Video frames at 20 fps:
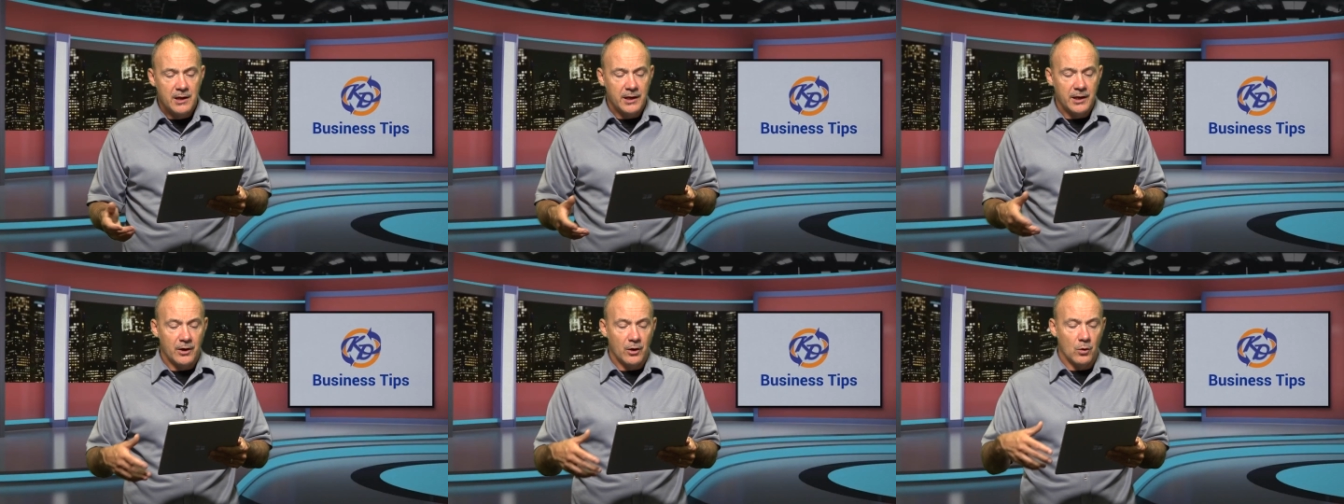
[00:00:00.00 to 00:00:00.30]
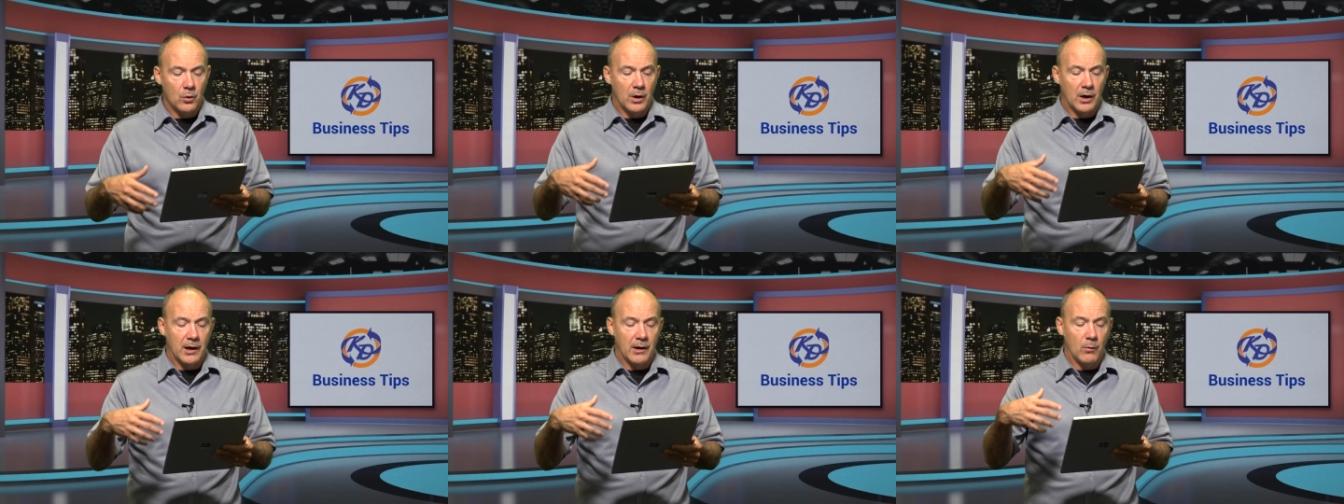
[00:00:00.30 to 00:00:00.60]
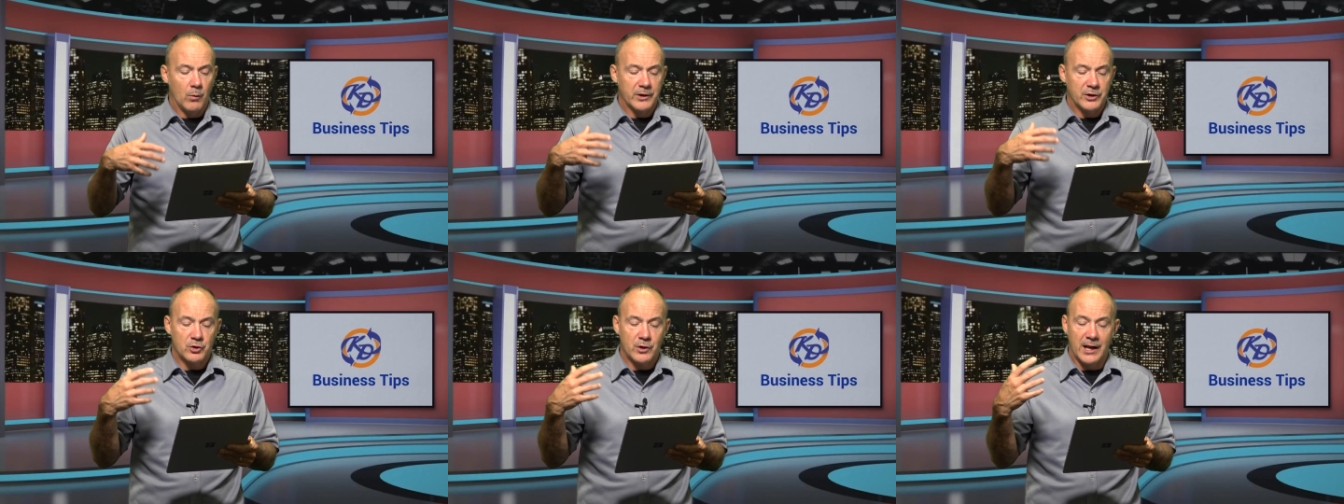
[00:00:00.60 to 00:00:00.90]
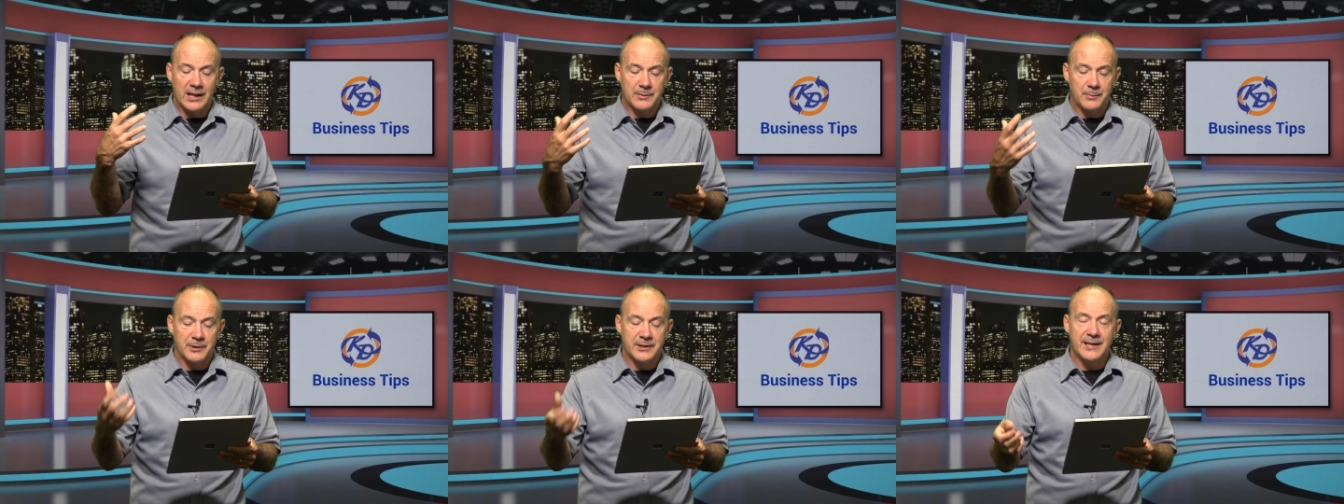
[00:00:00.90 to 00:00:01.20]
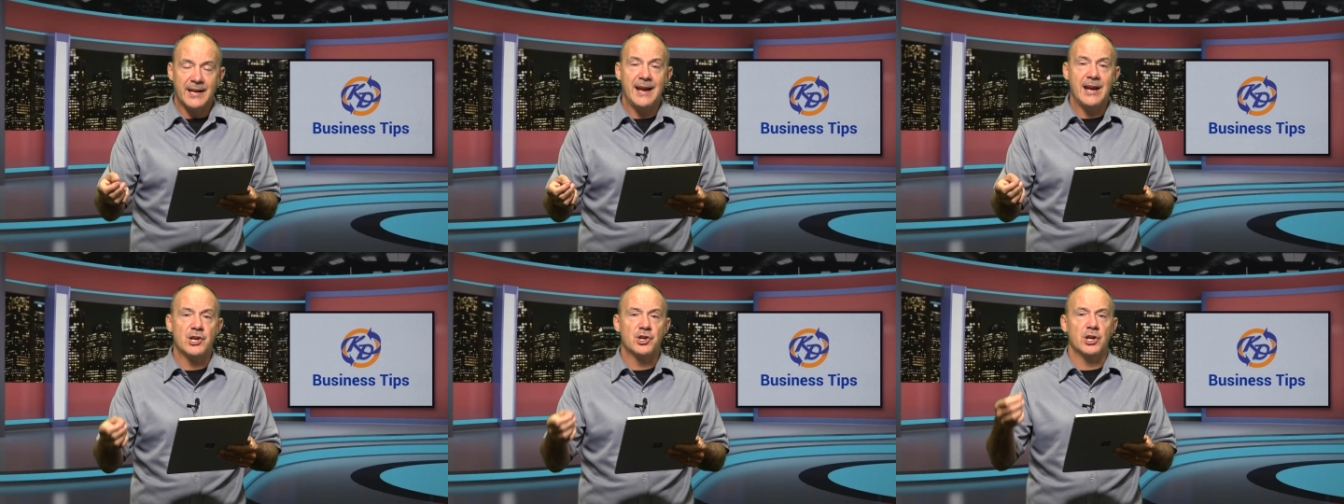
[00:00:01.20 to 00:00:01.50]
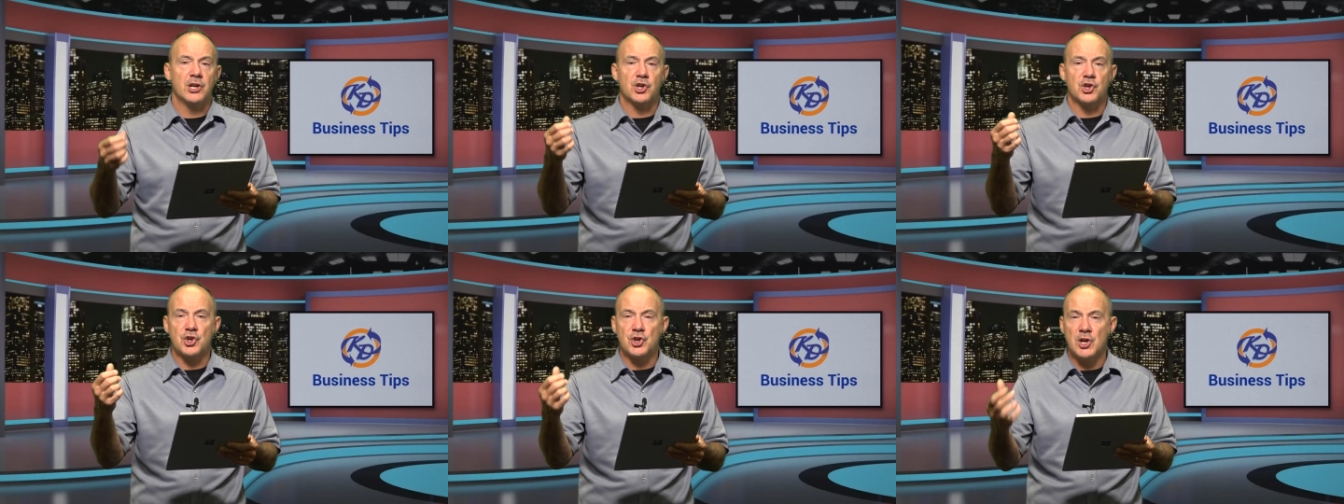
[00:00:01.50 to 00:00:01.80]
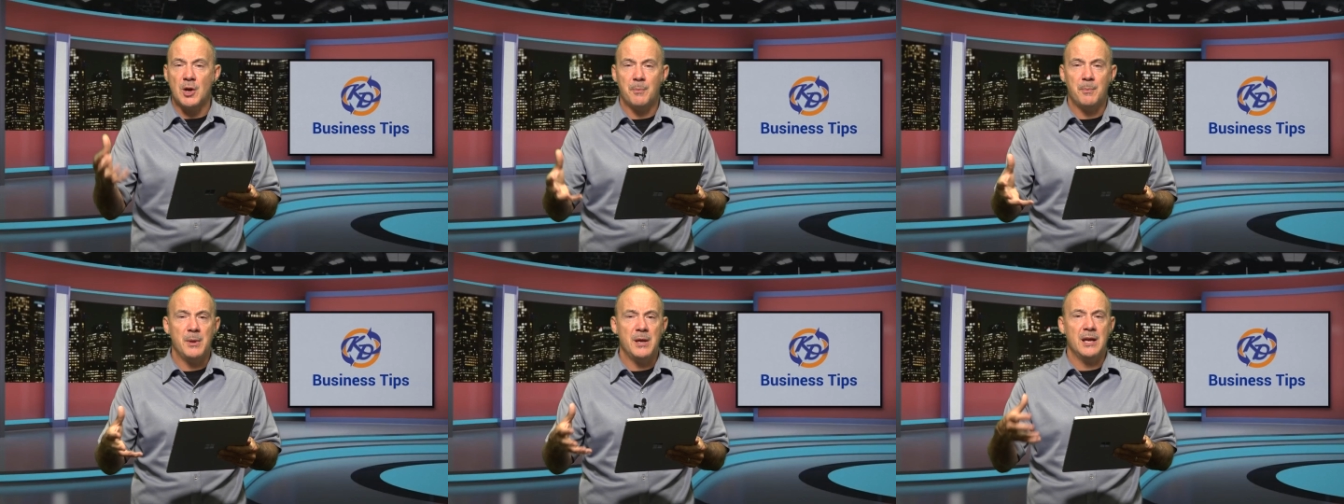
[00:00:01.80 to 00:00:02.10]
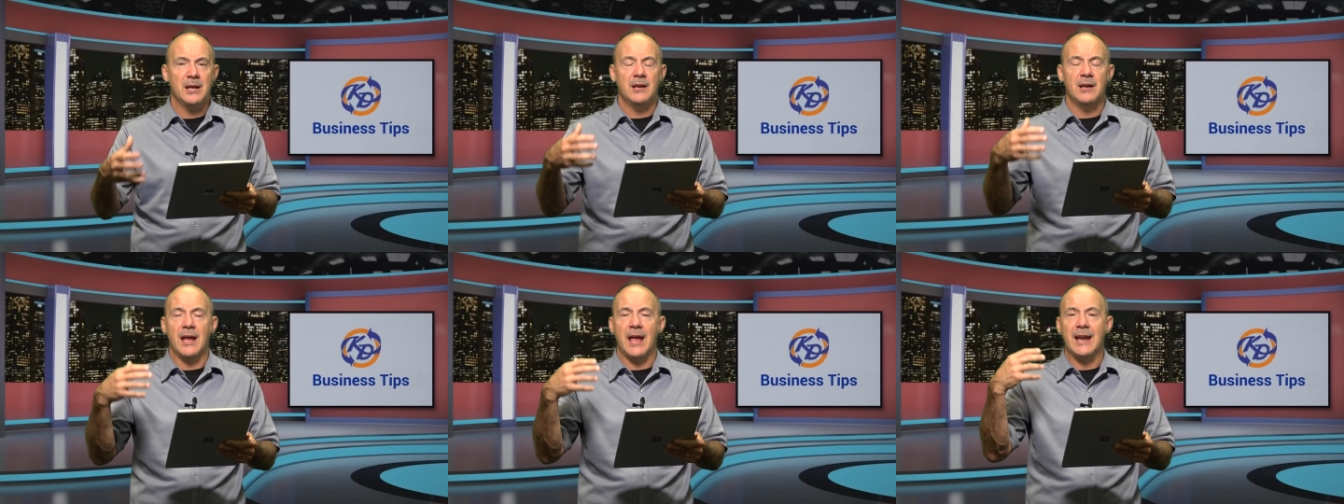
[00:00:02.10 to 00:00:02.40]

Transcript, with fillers: you know, uh, with transportation, shipping,